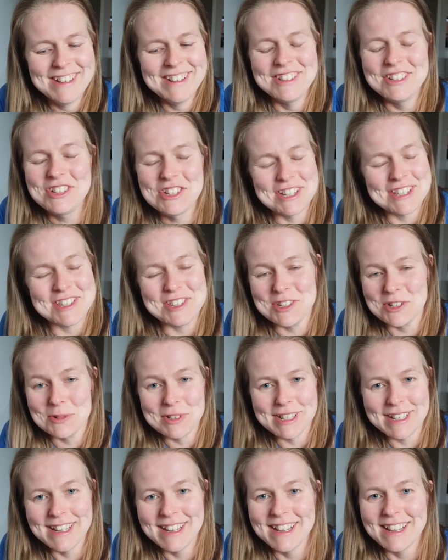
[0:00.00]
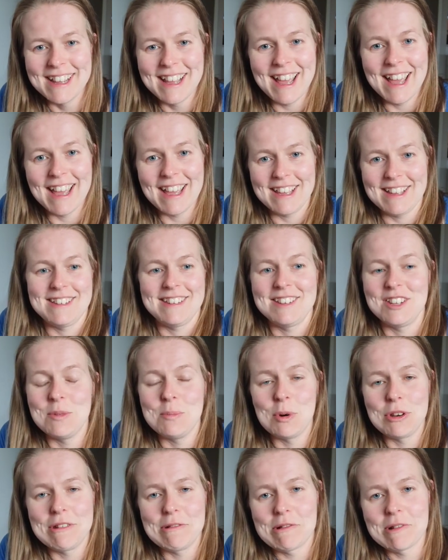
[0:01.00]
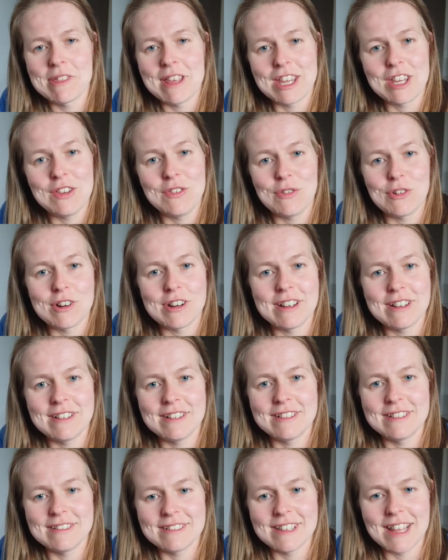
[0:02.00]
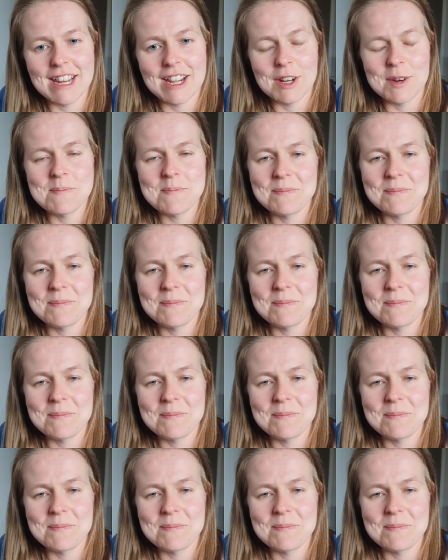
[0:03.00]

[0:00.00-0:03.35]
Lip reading: do it and your body will thank you for it later.